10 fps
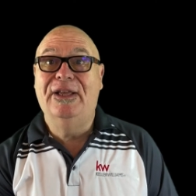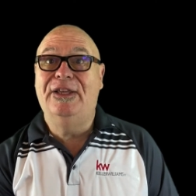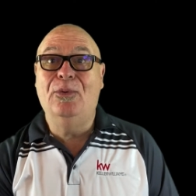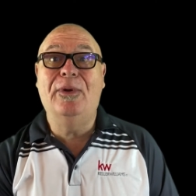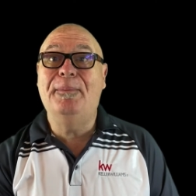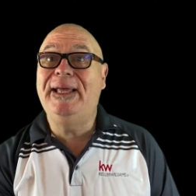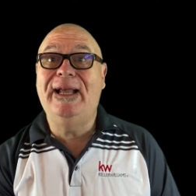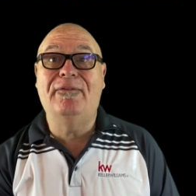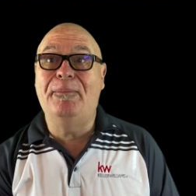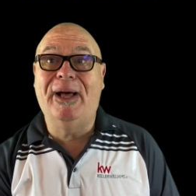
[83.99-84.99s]
You want to beat
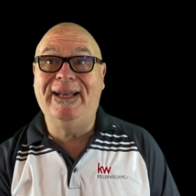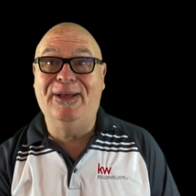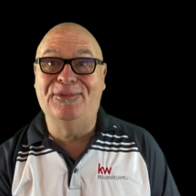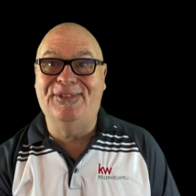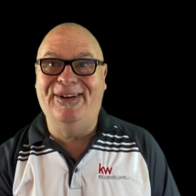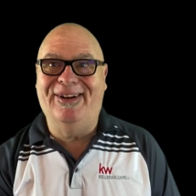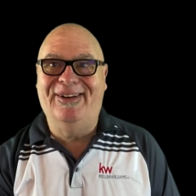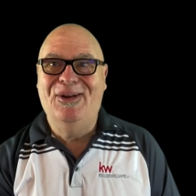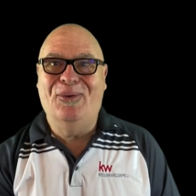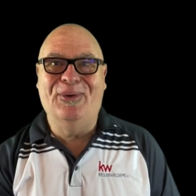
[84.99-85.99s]
everybody else there,
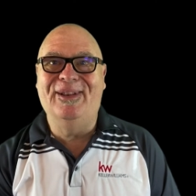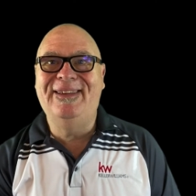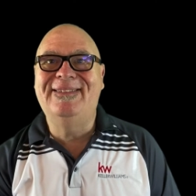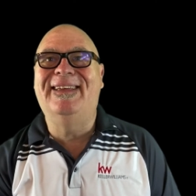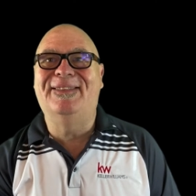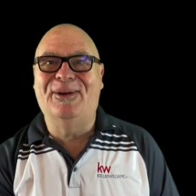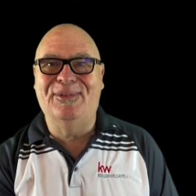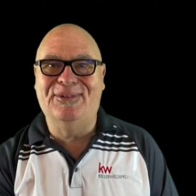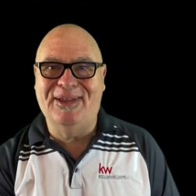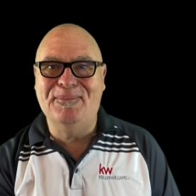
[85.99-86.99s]
or at least get there at
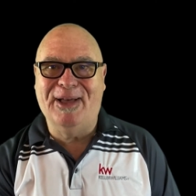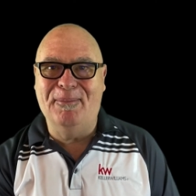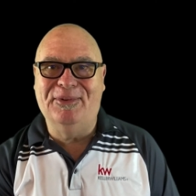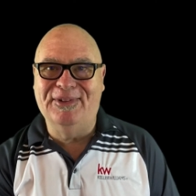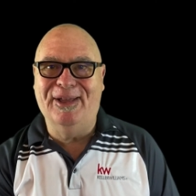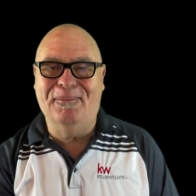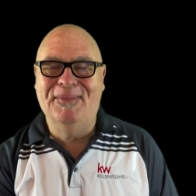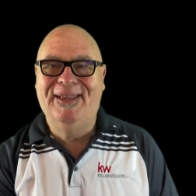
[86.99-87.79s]
the same time as them.